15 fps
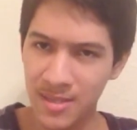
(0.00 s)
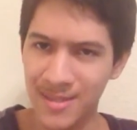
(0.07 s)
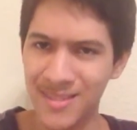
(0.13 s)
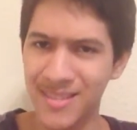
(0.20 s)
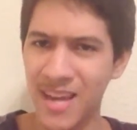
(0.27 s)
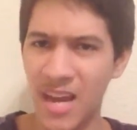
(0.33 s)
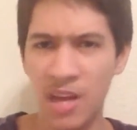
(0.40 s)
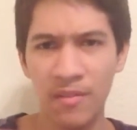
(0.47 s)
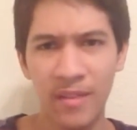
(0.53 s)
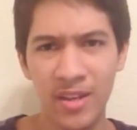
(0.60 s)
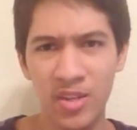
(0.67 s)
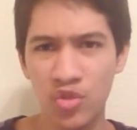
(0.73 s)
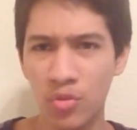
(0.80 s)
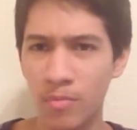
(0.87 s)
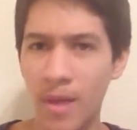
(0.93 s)
and it's kind of like
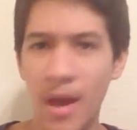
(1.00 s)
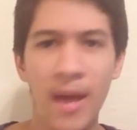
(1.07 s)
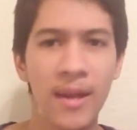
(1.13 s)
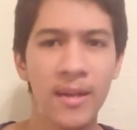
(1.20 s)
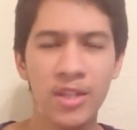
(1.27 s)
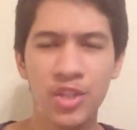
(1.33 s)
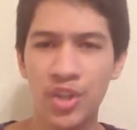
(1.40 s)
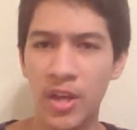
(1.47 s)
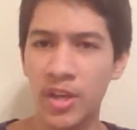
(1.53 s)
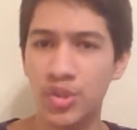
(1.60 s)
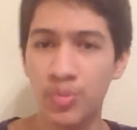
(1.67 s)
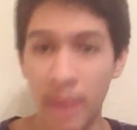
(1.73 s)
a dramatic change.